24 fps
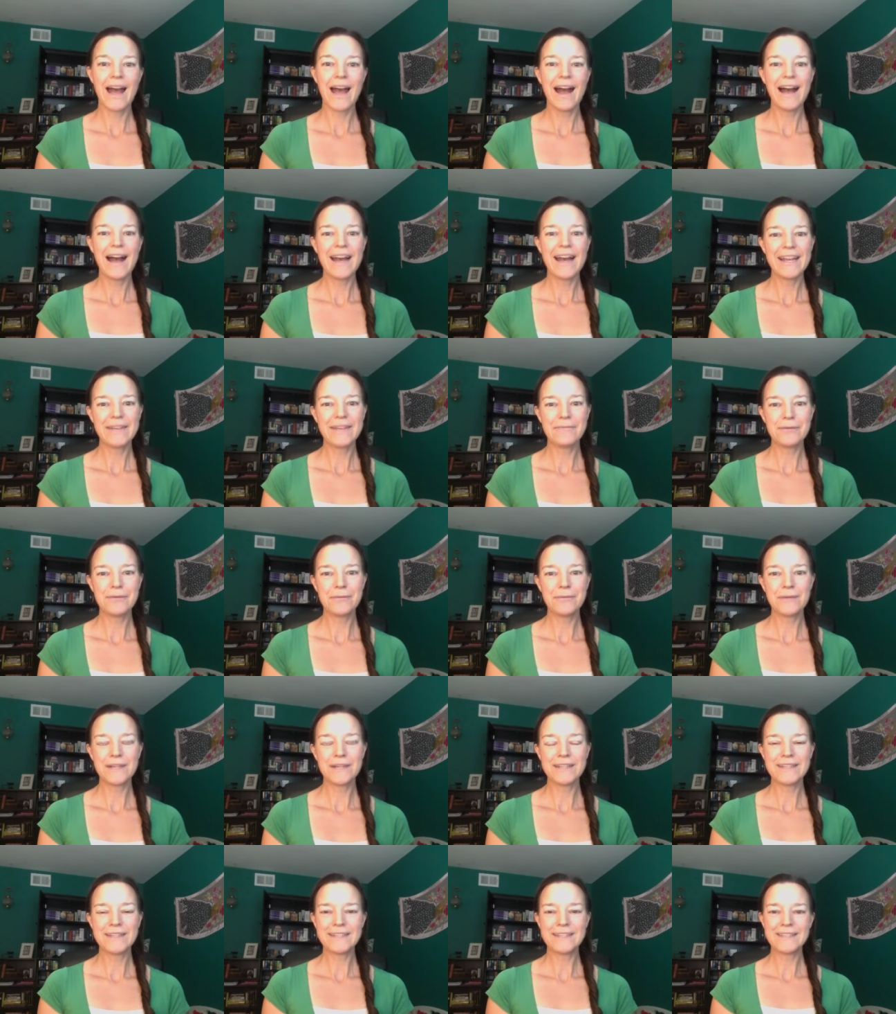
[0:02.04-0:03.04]
Hi
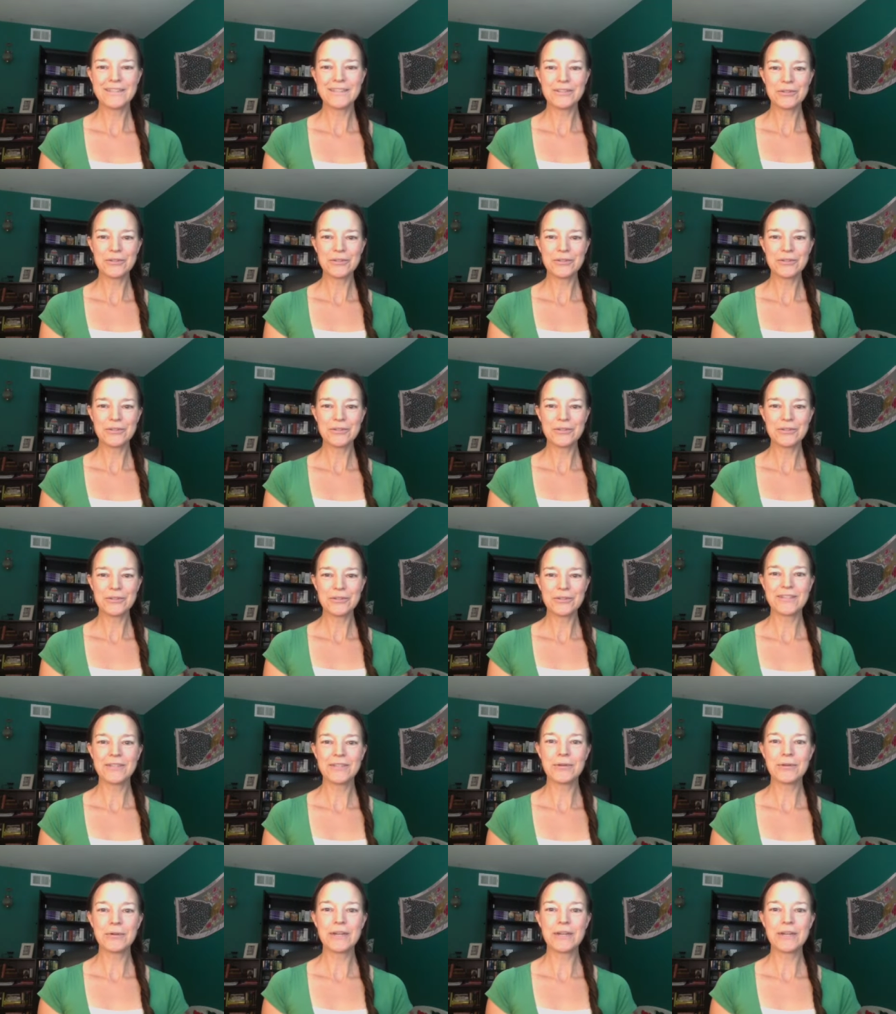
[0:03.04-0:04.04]
everyone, this is Julianne
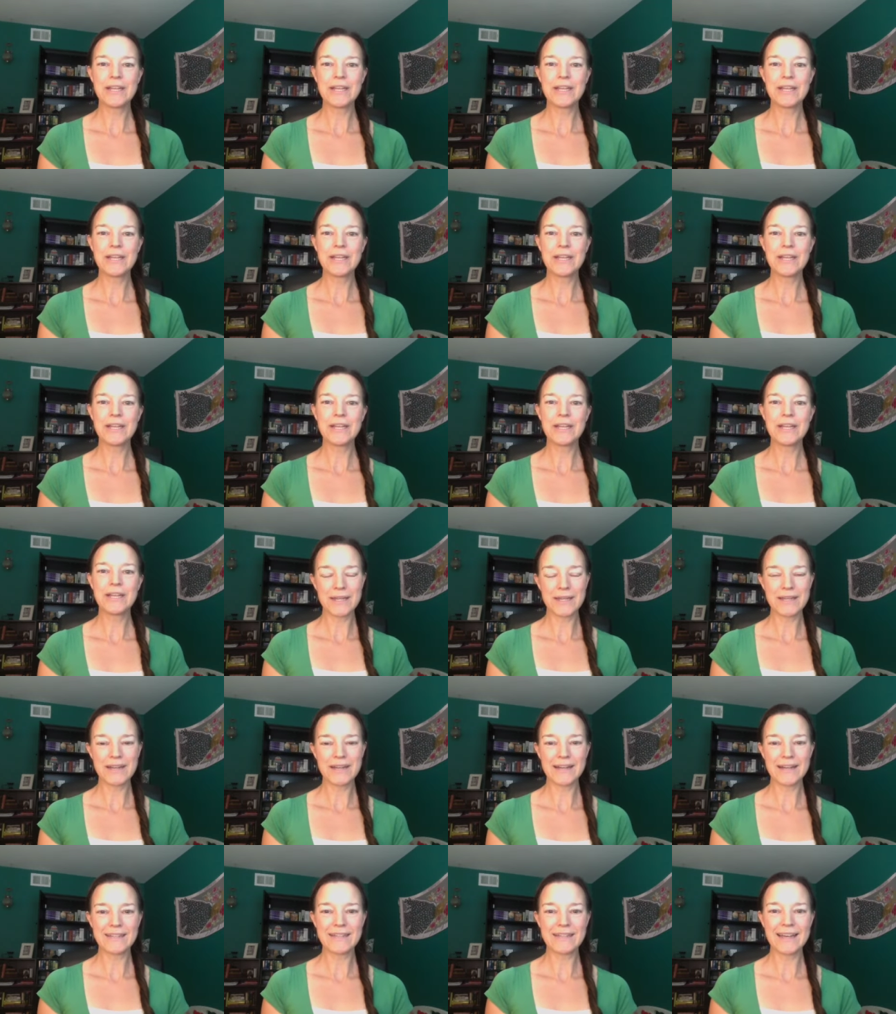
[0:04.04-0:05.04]
Victoria of Through the
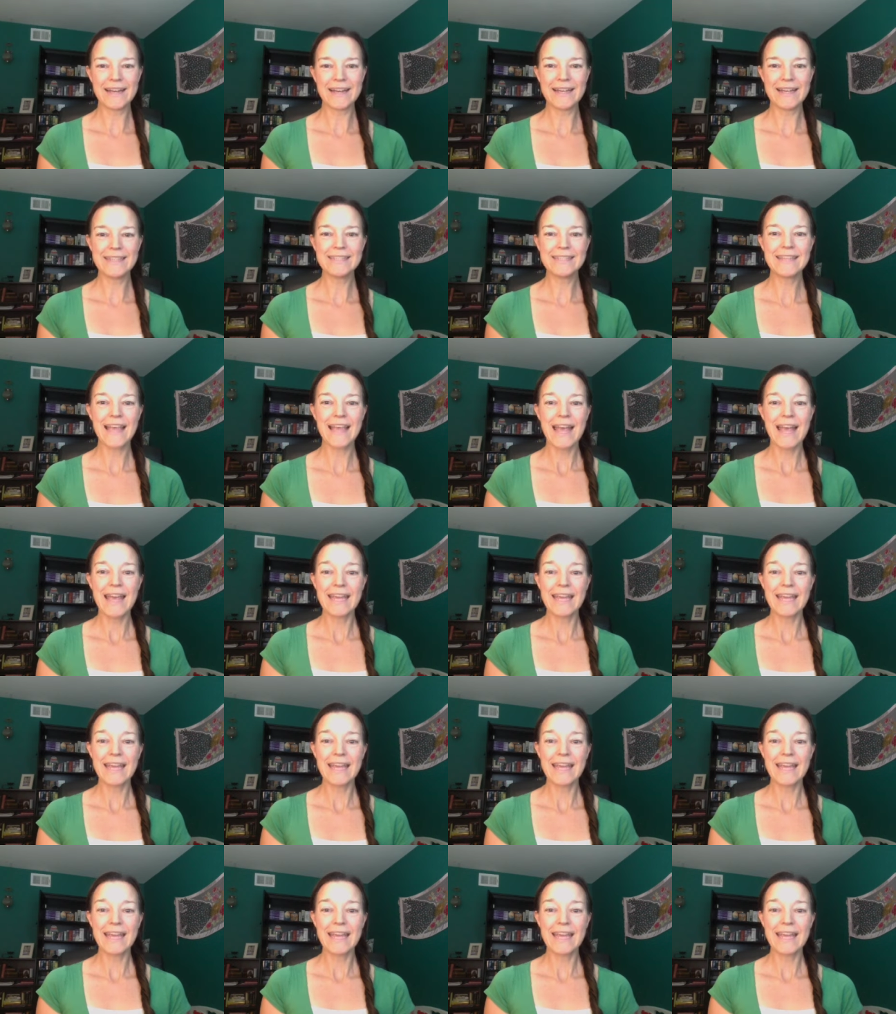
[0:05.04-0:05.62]
Peacock's Eyes.